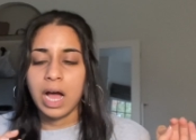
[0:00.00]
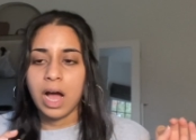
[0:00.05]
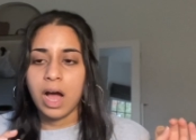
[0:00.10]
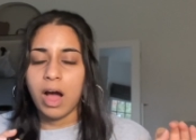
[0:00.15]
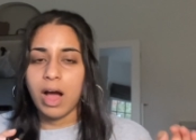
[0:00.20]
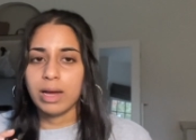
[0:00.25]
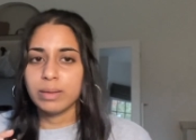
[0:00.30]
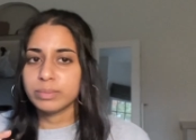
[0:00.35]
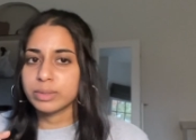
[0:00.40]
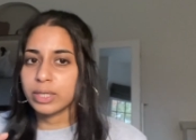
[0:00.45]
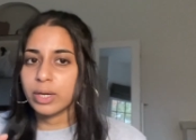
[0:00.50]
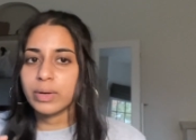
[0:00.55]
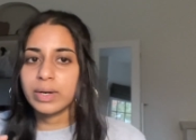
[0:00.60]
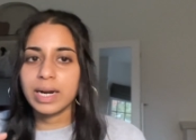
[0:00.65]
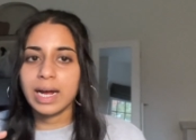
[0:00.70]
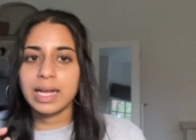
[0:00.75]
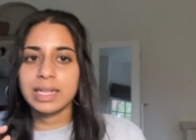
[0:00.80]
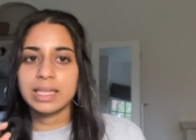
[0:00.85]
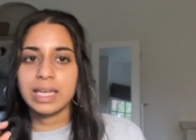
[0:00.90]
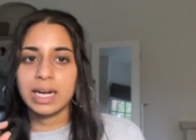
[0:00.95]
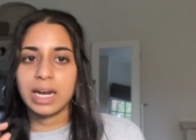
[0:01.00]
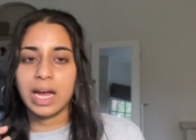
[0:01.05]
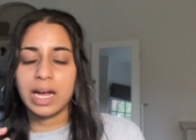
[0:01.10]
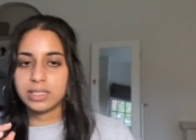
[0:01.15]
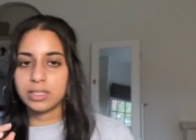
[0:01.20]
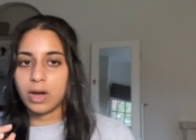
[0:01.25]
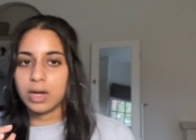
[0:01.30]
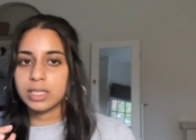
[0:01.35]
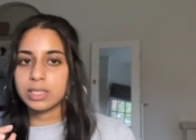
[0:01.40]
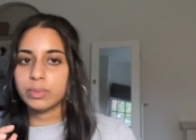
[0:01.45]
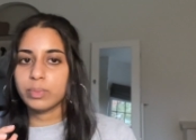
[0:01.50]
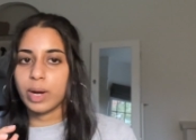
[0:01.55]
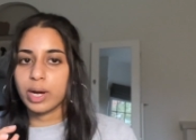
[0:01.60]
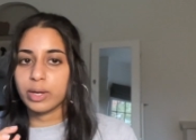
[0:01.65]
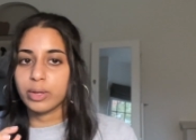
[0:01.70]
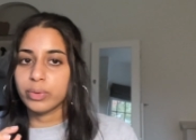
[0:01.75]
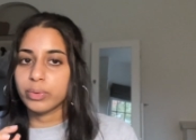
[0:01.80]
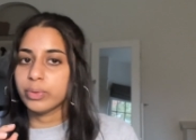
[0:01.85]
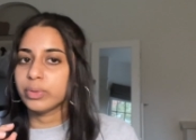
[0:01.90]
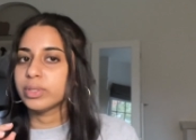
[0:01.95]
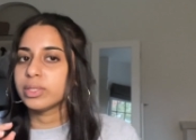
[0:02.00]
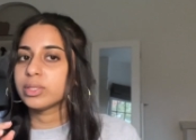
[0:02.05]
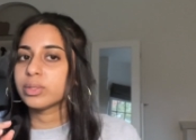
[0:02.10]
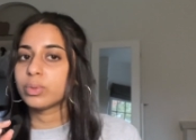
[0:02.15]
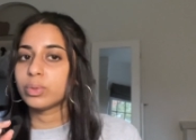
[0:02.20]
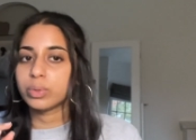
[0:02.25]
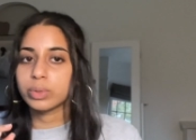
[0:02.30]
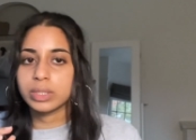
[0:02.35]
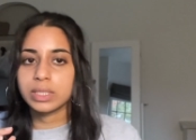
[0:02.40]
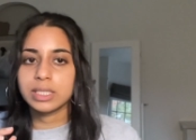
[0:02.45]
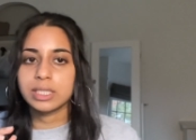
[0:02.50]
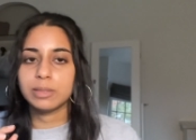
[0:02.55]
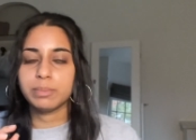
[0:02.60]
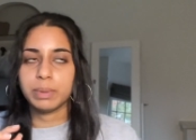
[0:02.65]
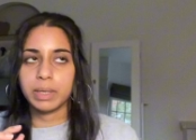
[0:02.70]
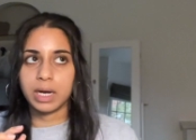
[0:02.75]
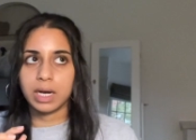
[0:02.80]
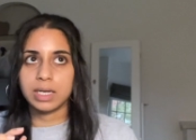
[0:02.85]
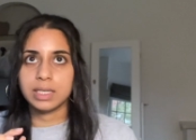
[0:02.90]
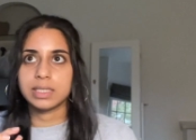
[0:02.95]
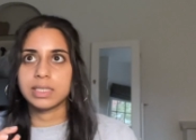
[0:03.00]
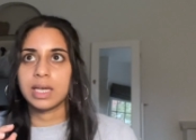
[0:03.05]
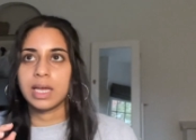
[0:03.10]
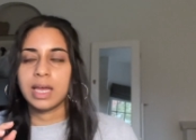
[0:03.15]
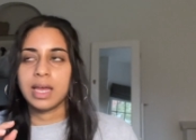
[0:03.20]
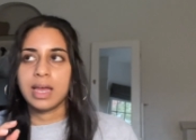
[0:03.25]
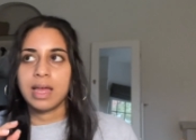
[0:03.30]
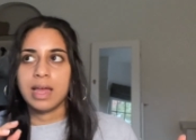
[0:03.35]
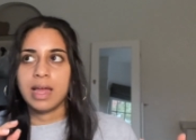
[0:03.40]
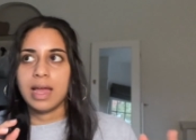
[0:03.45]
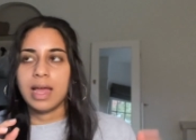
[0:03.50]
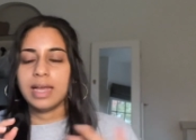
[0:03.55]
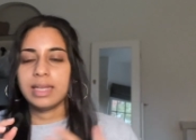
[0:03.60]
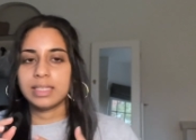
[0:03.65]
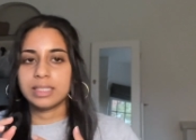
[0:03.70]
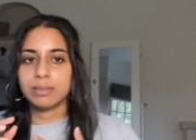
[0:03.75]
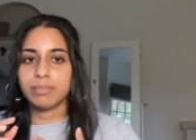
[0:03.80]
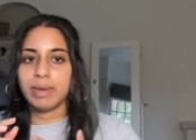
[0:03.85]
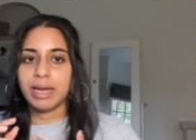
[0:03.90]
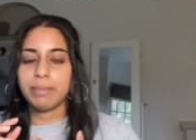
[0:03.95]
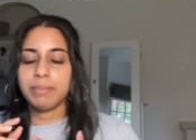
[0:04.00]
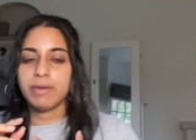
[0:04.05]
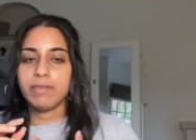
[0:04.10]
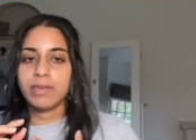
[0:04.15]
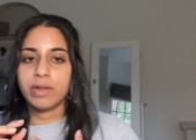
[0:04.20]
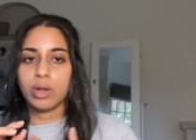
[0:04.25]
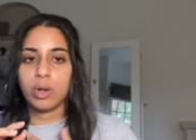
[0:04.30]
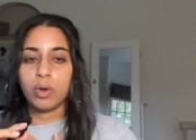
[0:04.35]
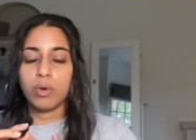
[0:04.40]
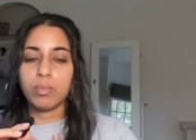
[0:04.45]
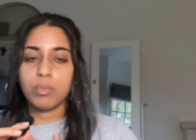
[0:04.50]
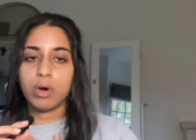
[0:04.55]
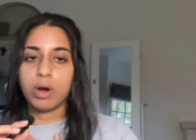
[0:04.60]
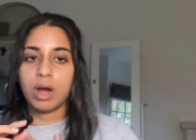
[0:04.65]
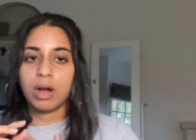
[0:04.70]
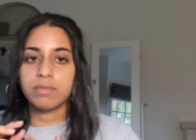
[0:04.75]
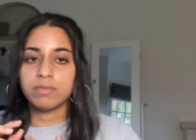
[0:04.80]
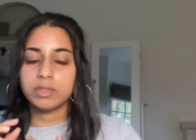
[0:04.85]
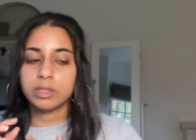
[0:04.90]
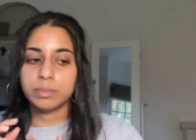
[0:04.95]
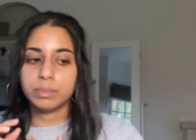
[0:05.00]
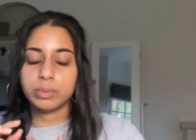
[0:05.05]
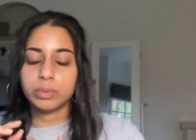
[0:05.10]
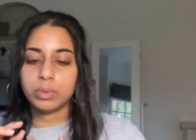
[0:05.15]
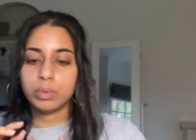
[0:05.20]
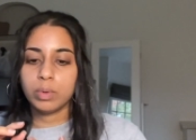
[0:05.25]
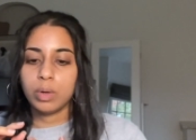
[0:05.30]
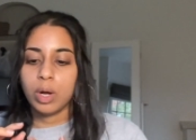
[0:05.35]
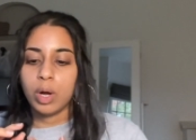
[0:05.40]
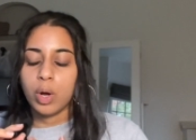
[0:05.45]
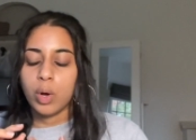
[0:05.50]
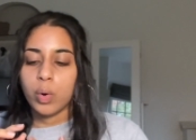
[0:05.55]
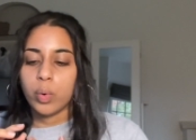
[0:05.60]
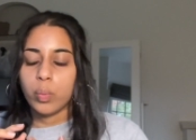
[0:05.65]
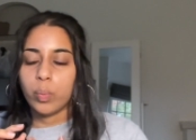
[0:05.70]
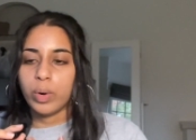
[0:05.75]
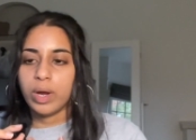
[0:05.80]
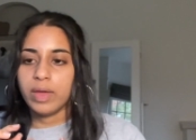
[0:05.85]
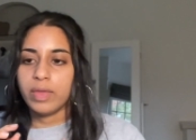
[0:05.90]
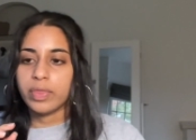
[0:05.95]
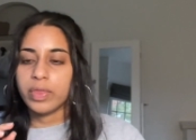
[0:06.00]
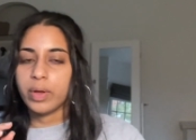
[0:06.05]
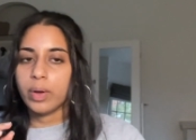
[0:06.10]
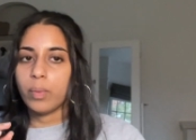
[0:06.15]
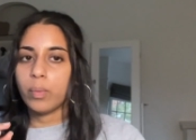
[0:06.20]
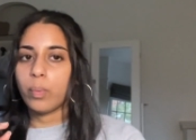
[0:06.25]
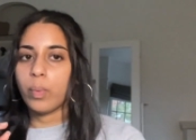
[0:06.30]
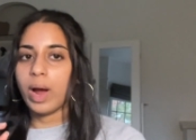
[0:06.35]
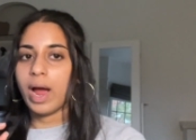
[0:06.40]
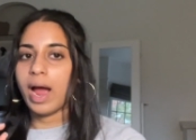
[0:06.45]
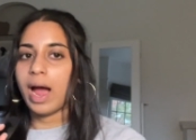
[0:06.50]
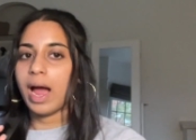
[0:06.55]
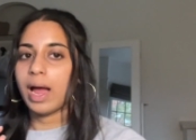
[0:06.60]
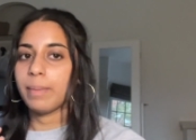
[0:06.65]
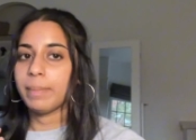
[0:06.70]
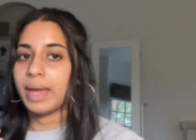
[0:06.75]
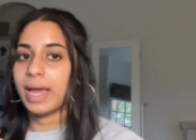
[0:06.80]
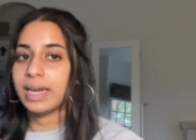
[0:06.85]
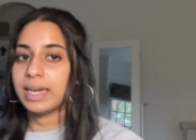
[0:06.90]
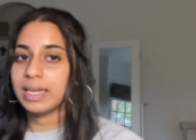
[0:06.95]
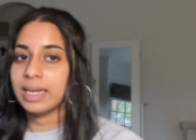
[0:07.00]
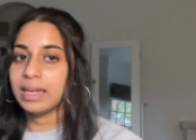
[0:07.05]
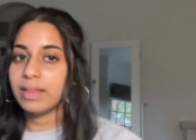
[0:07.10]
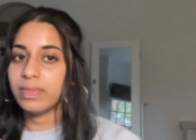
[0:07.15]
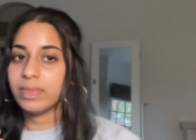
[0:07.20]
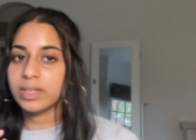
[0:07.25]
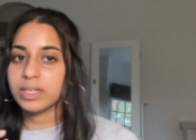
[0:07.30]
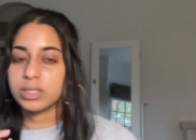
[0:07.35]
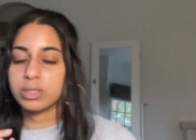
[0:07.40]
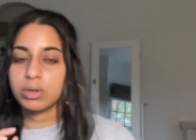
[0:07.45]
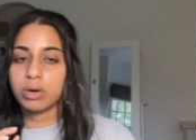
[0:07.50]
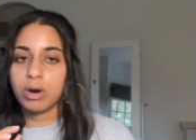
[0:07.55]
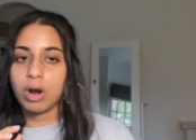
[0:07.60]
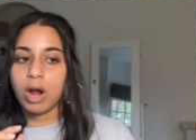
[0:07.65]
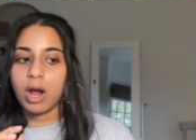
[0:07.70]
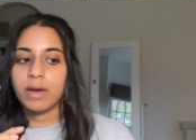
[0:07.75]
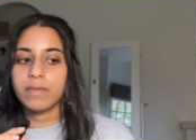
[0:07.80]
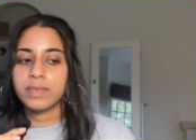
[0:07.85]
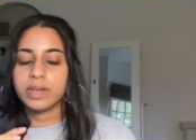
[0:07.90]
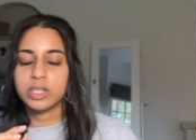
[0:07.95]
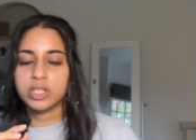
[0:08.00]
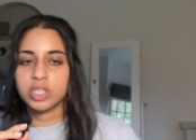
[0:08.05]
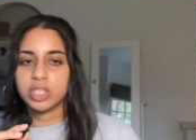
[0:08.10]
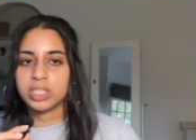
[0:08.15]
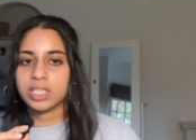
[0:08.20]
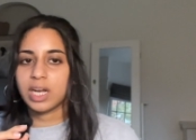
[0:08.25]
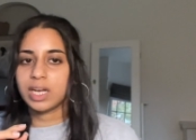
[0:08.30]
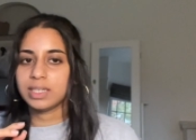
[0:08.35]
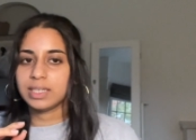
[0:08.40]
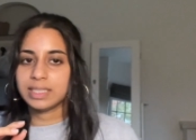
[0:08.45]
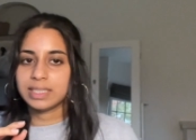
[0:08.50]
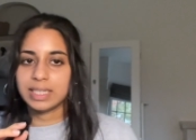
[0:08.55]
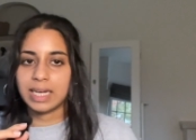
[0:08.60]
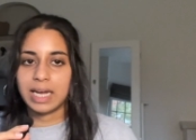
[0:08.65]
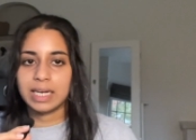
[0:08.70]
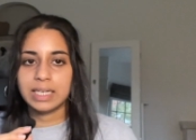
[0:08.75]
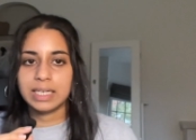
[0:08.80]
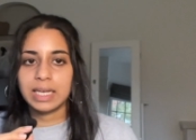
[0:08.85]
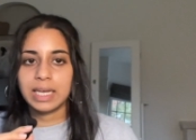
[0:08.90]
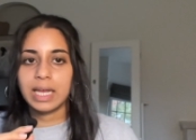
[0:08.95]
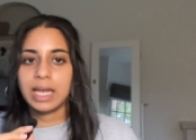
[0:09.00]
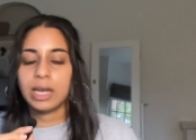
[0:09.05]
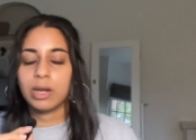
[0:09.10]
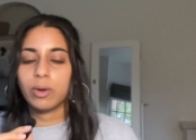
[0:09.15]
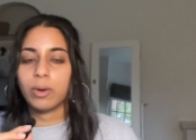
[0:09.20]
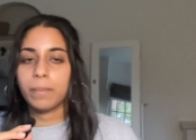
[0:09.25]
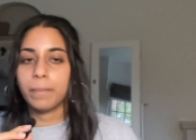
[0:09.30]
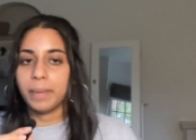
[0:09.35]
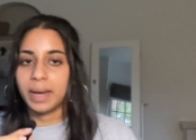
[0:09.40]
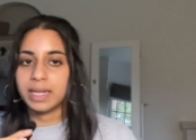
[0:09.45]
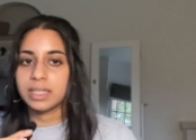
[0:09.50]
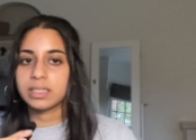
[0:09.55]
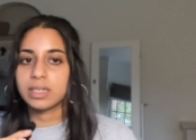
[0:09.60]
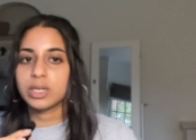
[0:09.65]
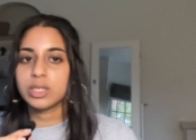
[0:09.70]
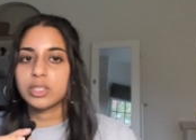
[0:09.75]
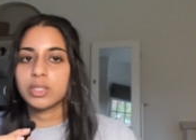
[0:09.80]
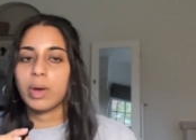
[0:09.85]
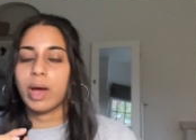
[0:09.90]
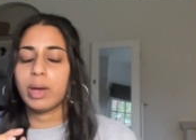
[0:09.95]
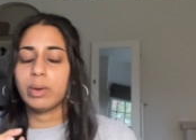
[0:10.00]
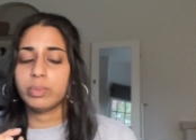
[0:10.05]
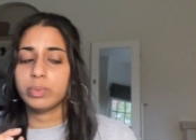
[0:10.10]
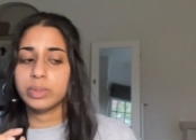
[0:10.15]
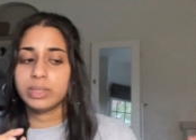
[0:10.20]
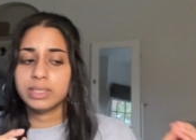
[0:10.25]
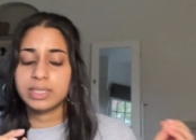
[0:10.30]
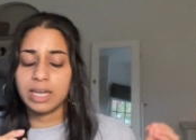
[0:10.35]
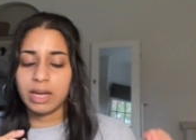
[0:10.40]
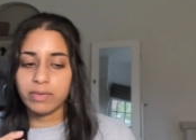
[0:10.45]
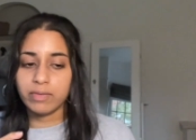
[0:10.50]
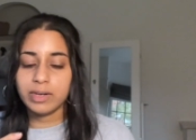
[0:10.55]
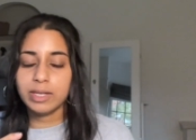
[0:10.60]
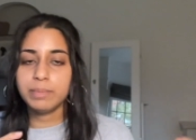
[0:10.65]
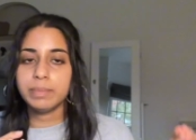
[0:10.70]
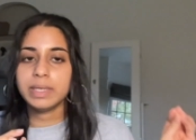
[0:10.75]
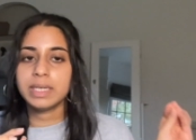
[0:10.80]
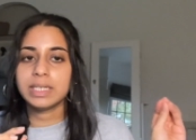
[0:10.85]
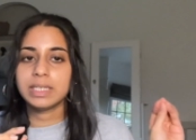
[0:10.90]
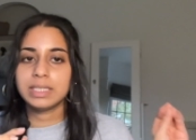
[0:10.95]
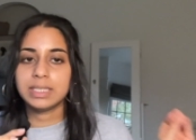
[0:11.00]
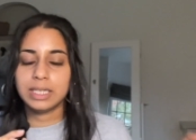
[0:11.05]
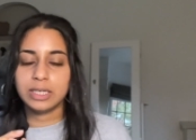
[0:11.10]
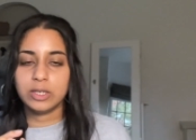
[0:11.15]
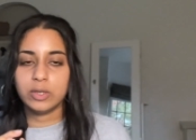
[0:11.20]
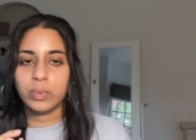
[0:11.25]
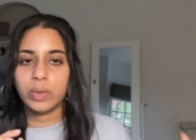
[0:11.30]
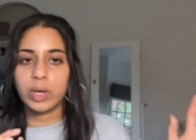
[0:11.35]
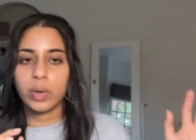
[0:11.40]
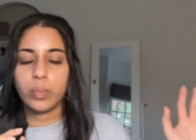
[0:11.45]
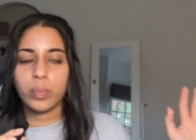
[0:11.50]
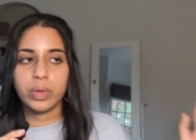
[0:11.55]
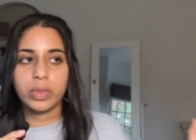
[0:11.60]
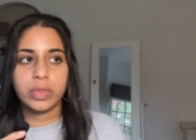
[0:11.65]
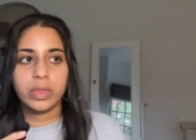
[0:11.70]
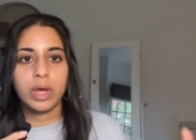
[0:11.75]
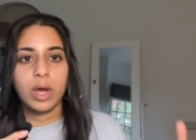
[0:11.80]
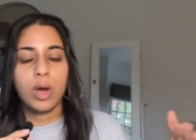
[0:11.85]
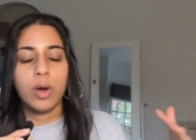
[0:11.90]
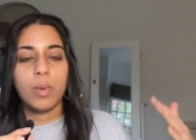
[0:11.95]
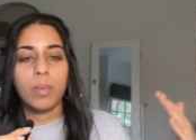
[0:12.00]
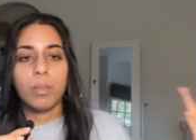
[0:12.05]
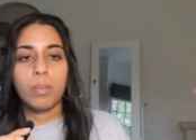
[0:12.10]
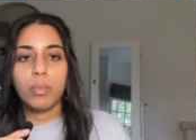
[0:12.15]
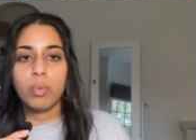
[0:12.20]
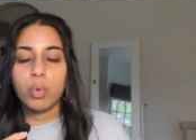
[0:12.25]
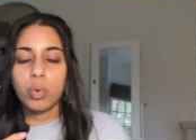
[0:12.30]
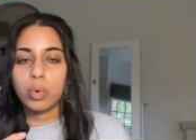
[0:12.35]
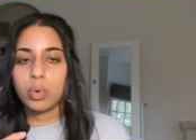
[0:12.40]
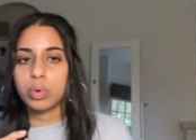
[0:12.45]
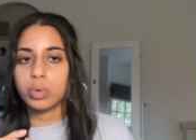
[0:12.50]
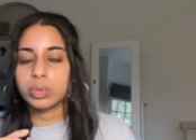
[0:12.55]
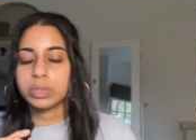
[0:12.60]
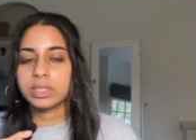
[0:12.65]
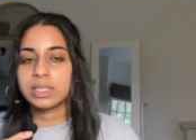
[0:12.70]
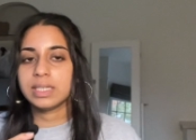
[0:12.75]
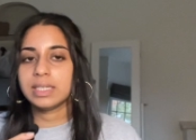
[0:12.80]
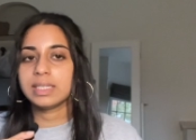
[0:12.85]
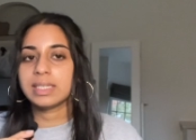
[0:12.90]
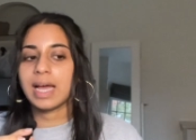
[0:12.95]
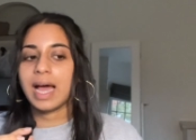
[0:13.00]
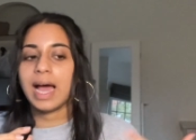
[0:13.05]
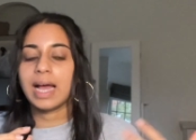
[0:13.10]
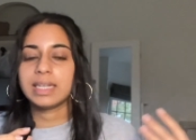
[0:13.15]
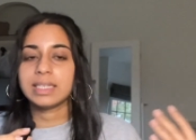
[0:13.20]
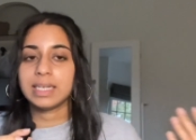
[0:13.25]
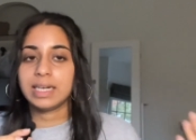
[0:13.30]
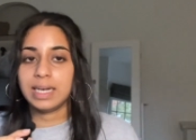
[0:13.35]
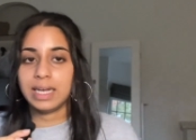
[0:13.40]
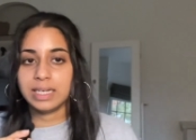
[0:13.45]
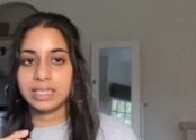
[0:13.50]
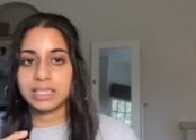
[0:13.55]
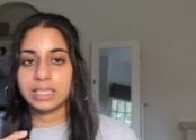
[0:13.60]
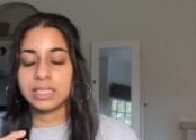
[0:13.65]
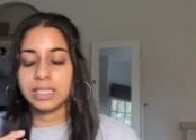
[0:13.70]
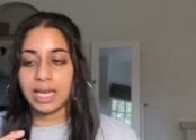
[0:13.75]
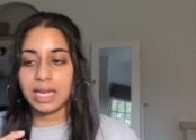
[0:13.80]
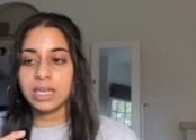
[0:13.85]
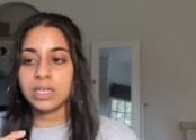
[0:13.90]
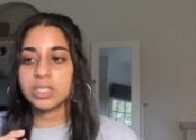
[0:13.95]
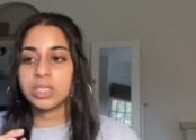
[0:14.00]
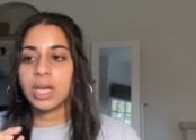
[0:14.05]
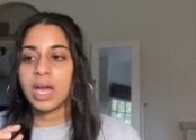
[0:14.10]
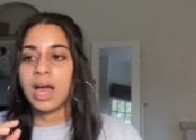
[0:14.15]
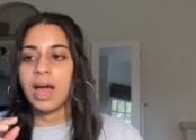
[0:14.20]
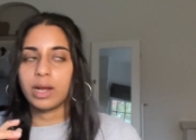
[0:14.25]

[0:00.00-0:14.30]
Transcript: I'm so glad that I started working through these courses because it's made me feel a lot more comfortable with where I'm heading in this craft and just understanding it a lot better. So I would definitely be continuing with more courses at a later date.